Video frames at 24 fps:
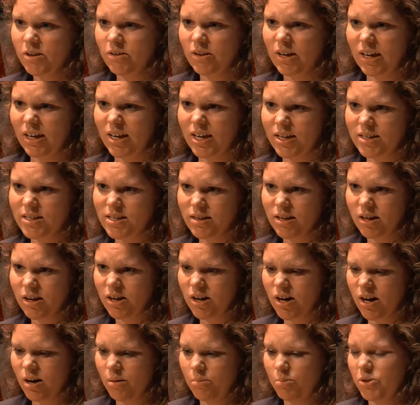You get kicked to the
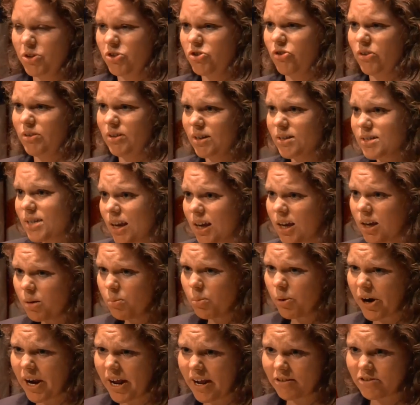curb, you join the
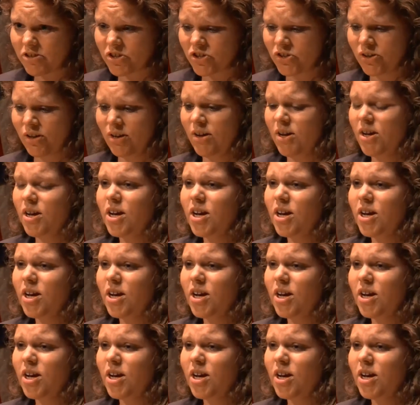executive branch,